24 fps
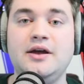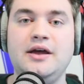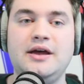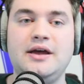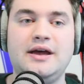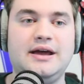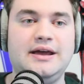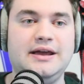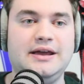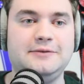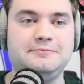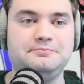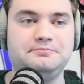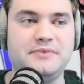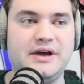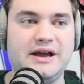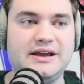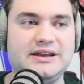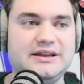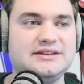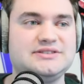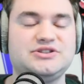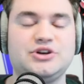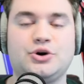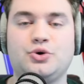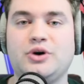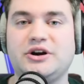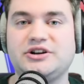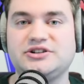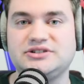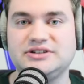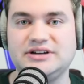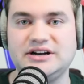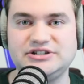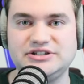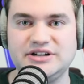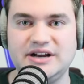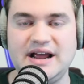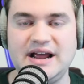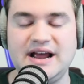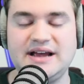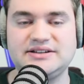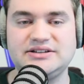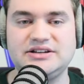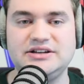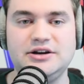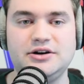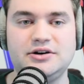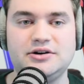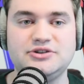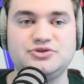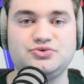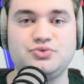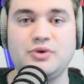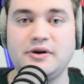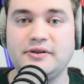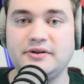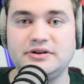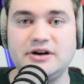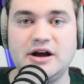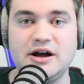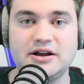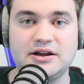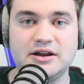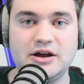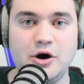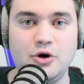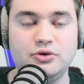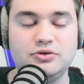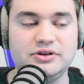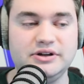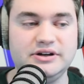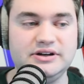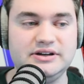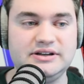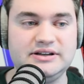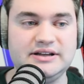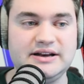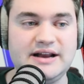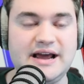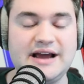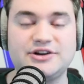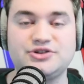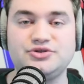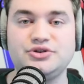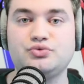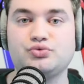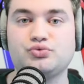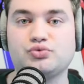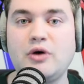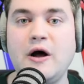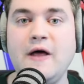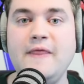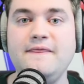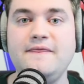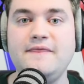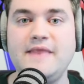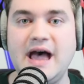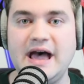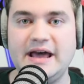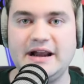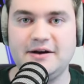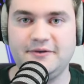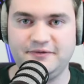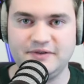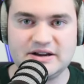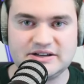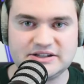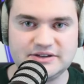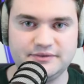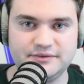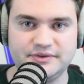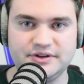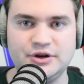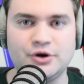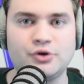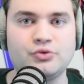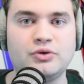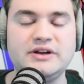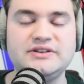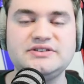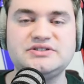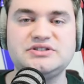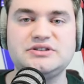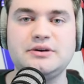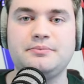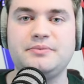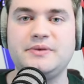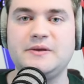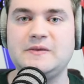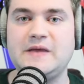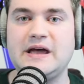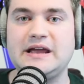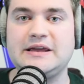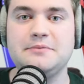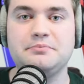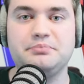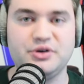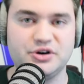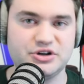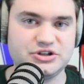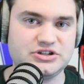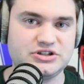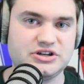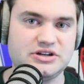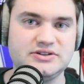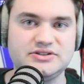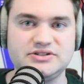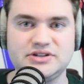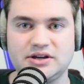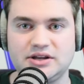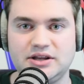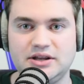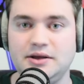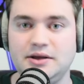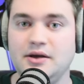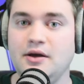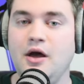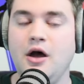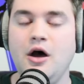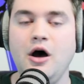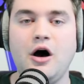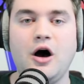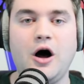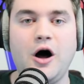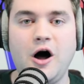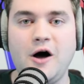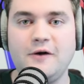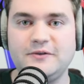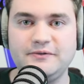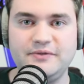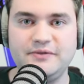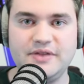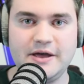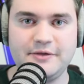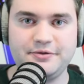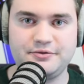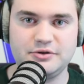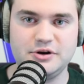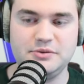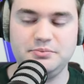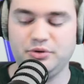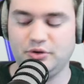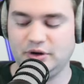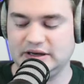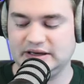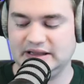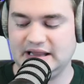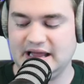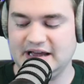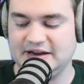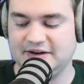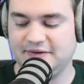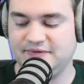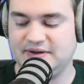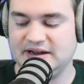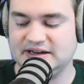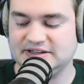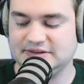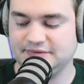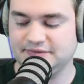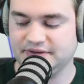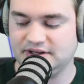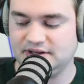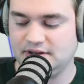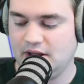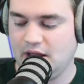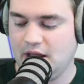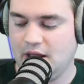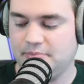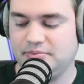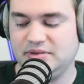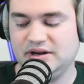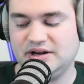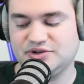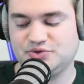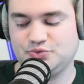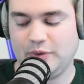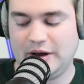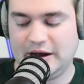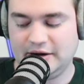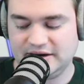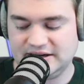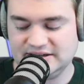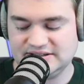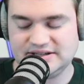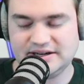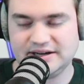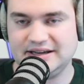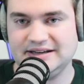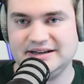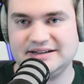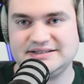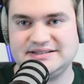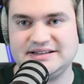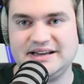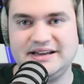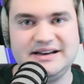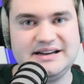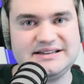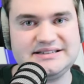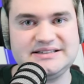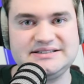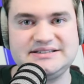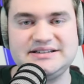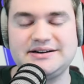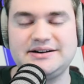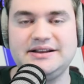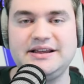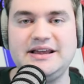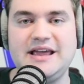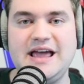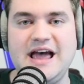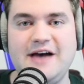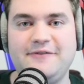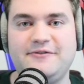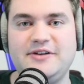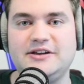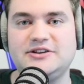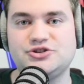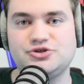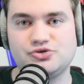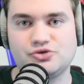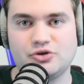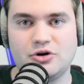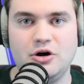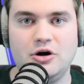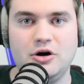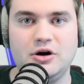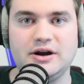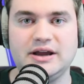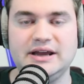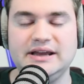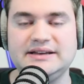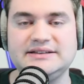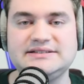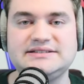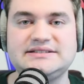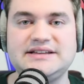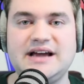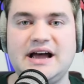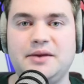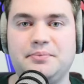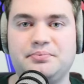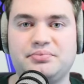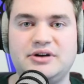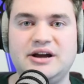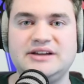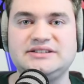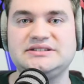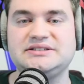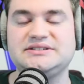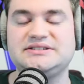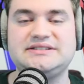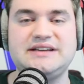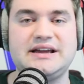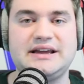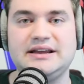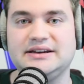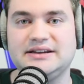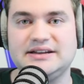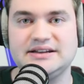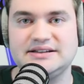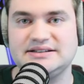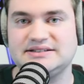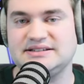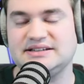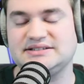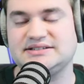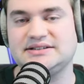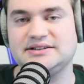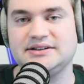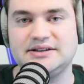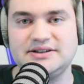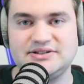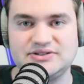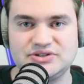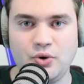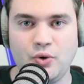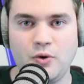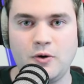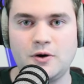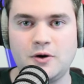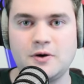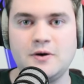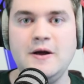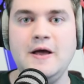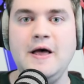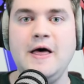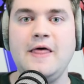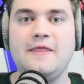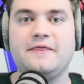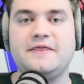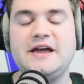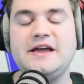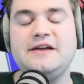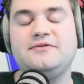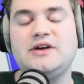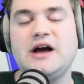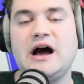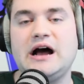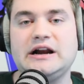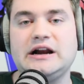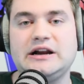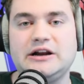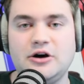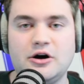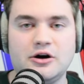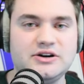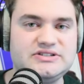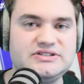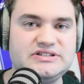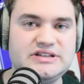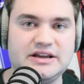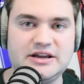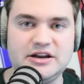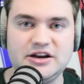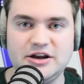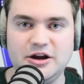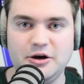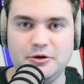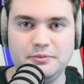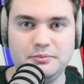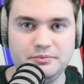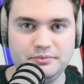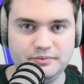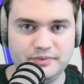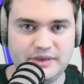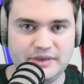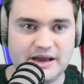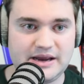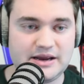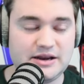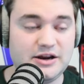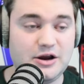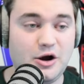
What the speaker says: And I guess the question I should ask here is whether or not Oakland can actually run that effectively, or run something that can push Kentucky off of that three-point line effectively. Because while Kentucky doesn't necessarily have a strong inside presence that can consistently score, they've got guards that can go